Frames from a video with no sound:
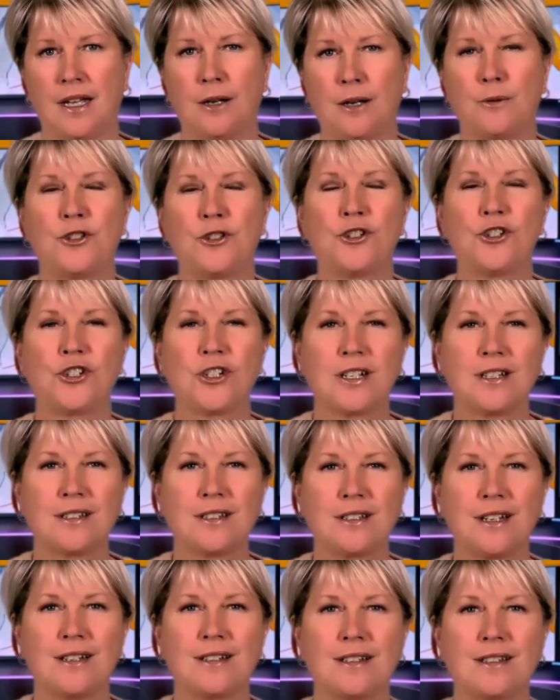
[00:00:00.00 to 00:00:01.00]
It was
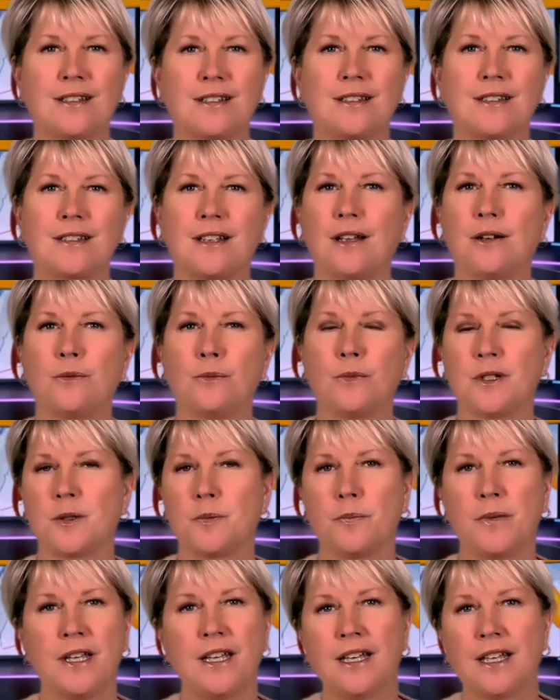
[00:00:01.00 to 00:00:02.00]
just as the sun was
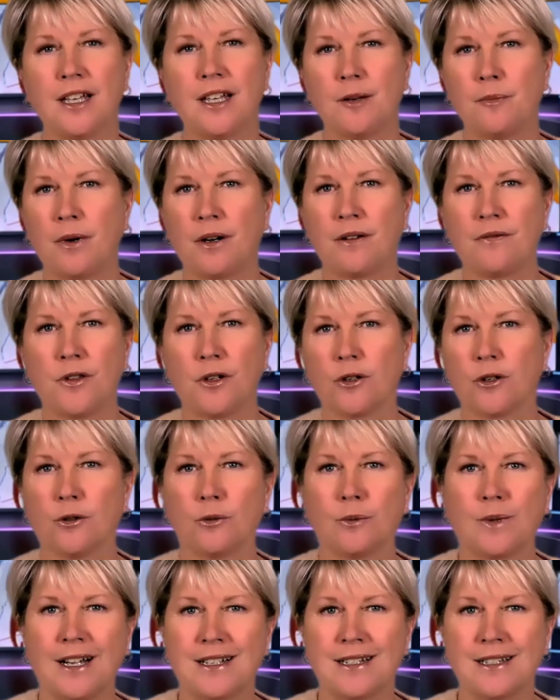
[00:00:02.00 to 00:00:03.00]
peaking above the
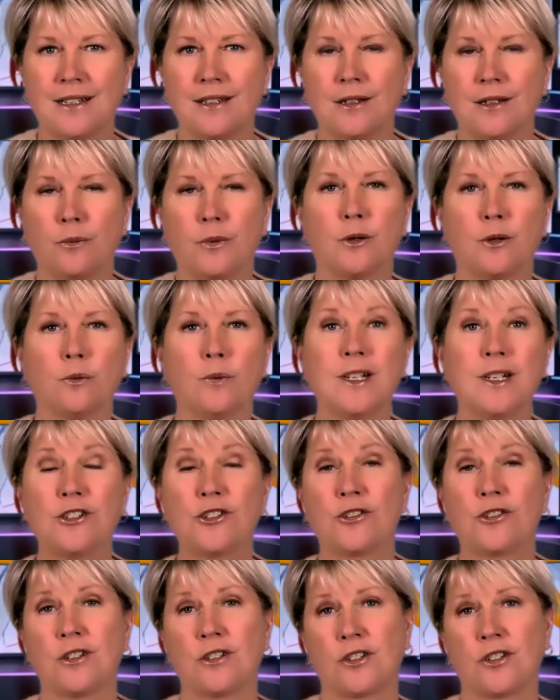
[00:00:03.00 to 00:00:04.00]
horizon that we
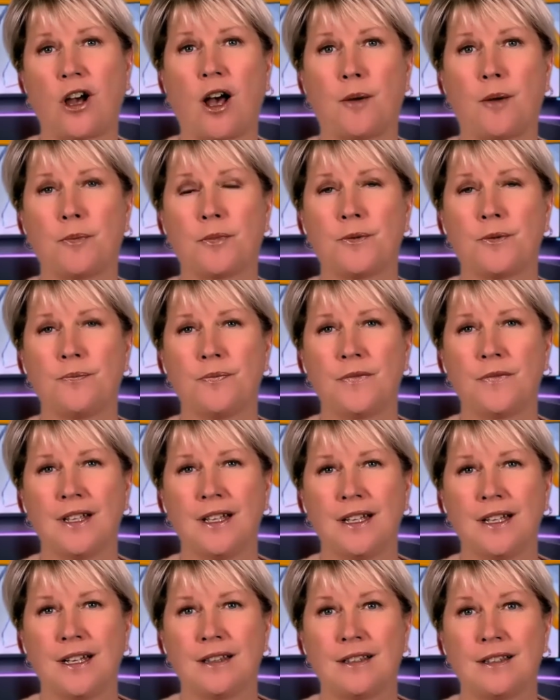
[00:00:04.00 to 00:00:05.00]
reached the top.
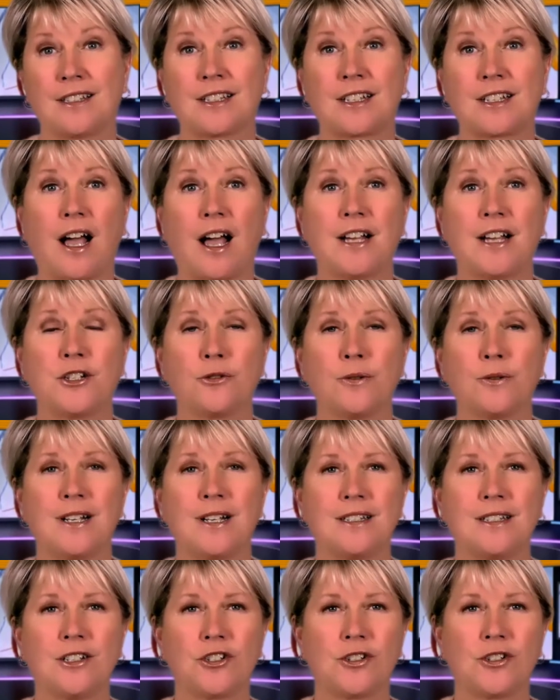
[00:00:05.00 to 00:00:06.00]
The sky
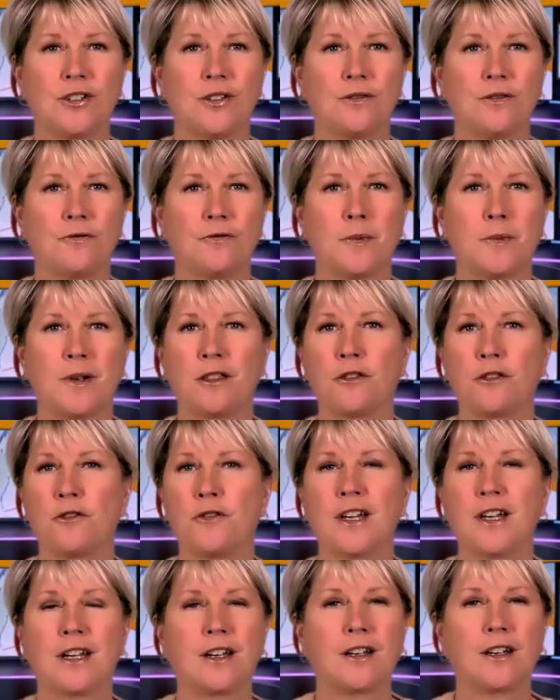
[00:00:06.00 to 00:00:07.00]
transitioned from a
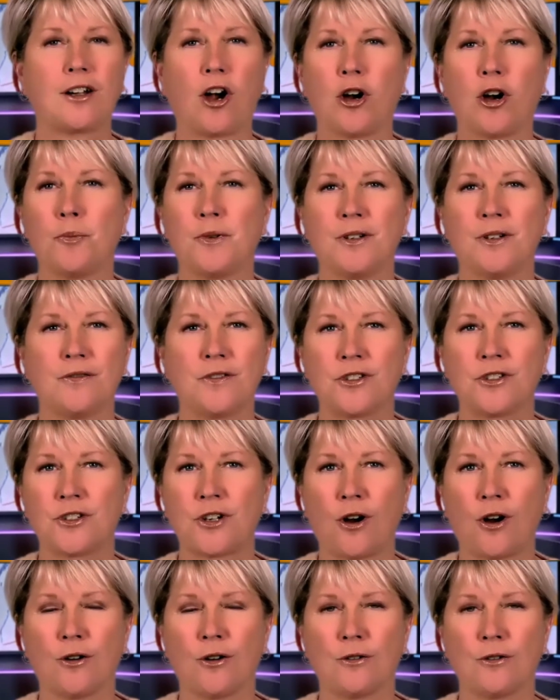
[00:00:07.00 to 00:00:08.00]
thick carpet of
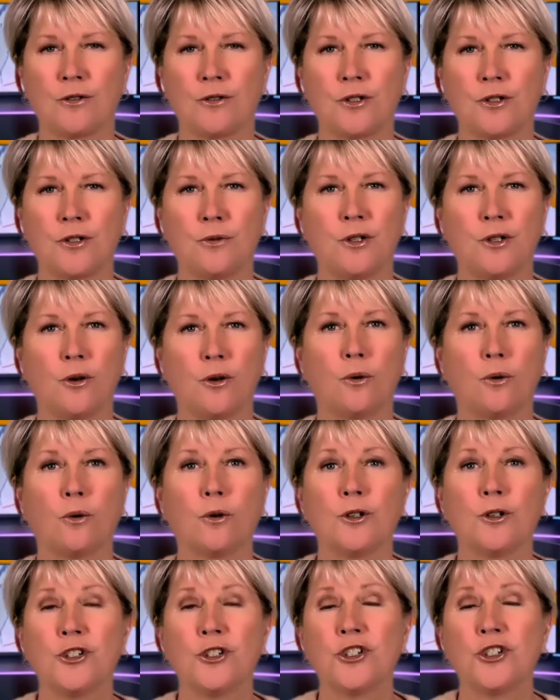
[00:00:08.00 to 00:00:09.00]
stars to an
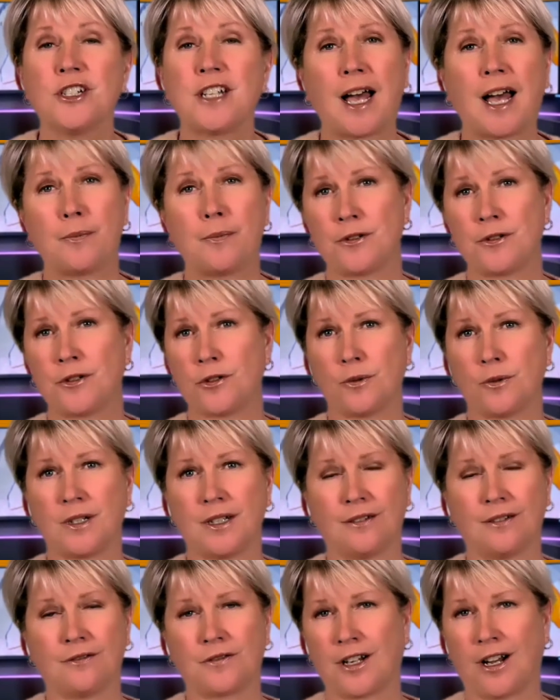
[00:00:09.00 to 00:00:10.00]
orange
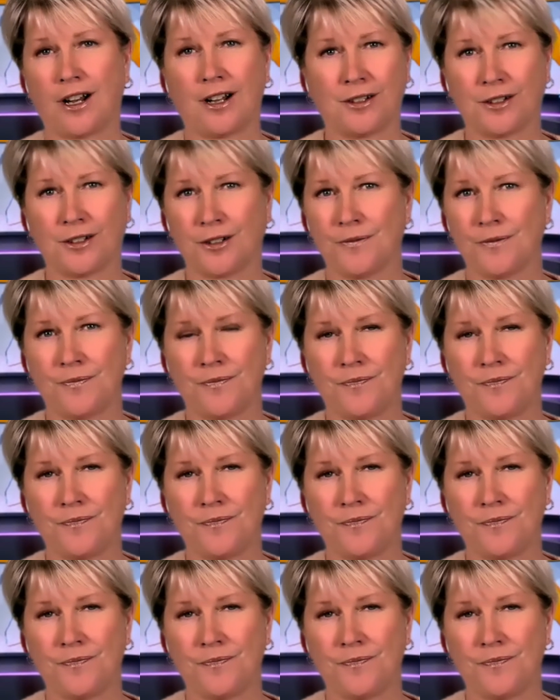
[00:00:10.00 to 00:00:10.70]
tapestry of color.